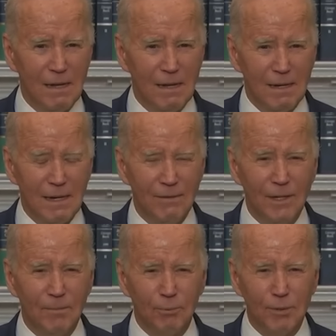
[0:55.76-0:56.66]
Even
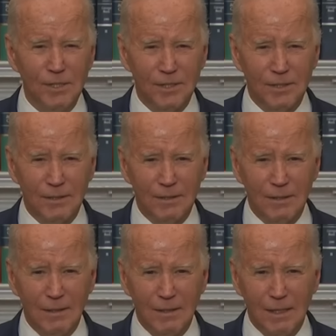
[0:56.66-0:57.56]
in prison,
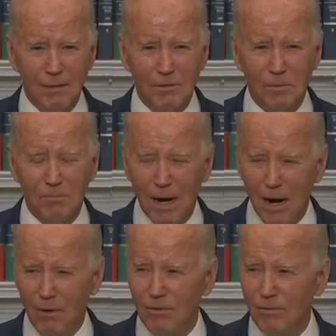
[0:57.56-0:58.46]
he was a
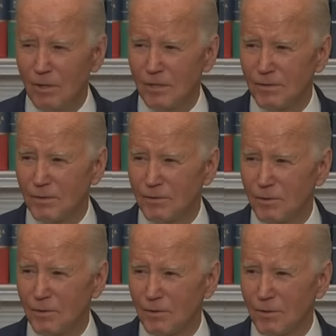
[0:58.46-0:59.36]
powerful voice for the
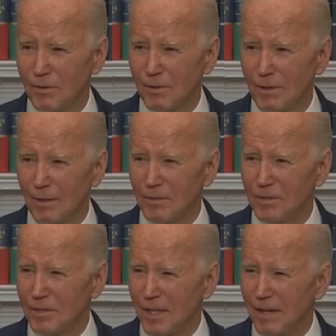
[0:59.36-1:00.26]
truth, which
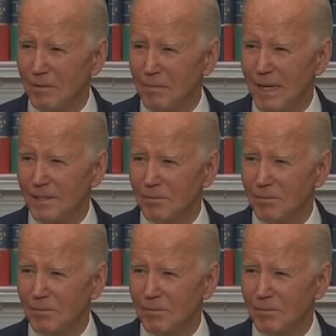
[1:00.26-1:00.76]
is kind of amazing when